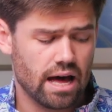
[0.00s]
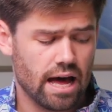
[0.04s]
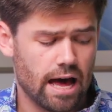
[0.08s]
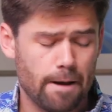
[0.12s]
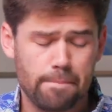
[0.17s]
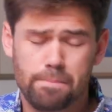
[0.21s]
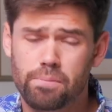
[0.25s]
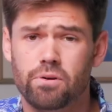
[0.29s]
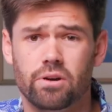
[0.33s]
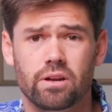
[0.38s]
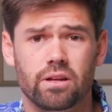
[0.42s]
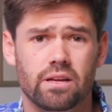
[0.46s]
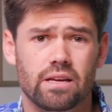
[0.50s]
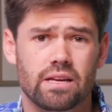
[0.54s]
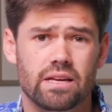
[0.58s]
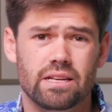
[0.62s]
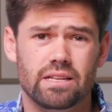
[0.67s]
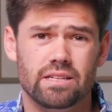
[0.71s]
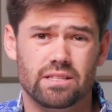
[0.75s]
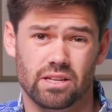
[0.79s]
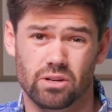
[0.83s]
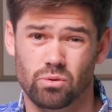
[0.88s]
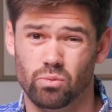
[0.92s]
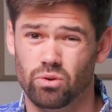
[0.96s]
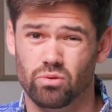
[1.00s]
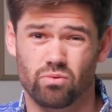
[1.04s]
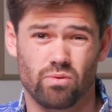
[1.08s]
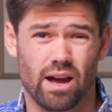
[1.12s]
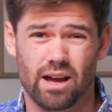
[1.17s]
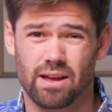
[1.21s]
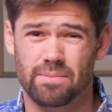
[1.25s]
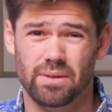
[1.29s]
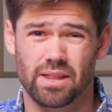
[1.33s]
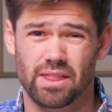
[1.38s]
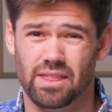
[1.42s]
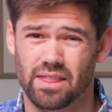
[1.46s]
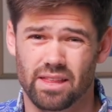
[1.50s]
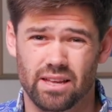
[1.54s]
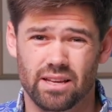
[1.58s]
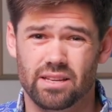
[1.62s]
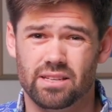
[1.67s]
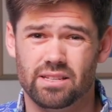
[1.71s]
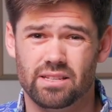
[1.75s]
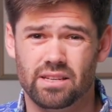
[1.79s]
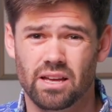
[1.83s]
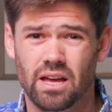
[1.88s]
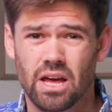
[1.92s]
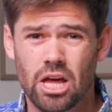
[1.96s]
I pretty easily would recommend
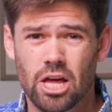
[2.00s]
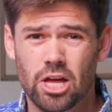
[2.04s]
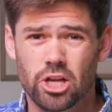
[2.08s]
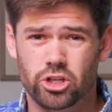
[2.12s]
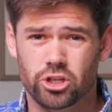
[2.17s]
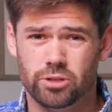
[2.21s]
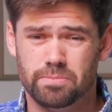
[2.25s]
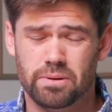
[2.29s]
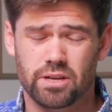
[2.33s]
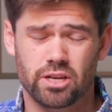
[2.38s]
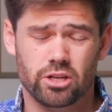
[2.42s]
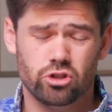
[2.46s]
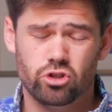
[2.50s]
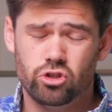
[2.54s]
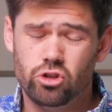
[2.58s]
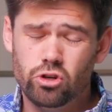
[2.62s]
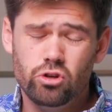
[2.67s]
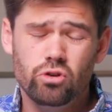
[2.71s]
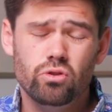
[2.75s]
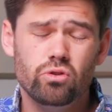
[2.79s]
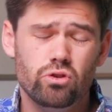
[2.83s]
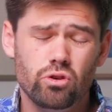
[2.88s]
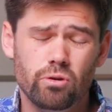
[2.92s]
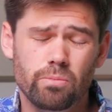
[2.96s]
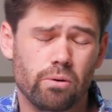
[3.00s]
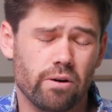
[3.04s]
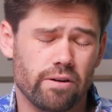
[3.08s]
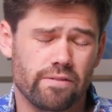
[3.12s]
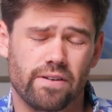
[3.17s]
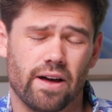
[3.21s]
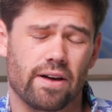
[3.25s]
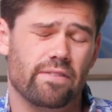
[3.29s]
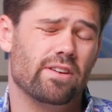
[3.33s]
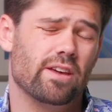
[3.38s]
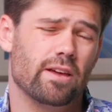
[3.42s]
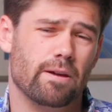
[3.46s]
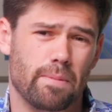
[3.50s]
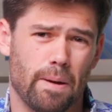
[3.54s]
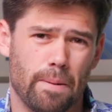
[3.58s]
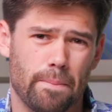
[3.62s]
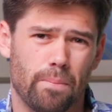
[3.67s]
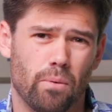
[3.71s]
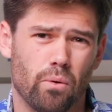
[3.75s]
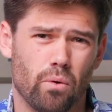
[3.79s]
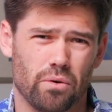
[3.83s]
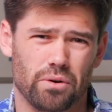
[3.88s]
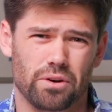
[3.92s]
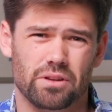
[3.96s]
this, just because two 2.5 gigabit
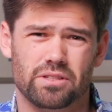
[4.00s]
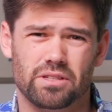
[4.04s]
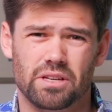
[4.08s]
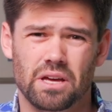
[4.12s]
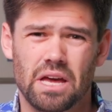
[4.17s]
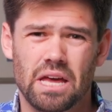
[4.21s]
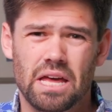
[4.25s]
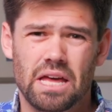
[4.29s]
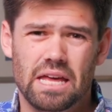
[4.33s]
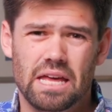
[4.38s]
ports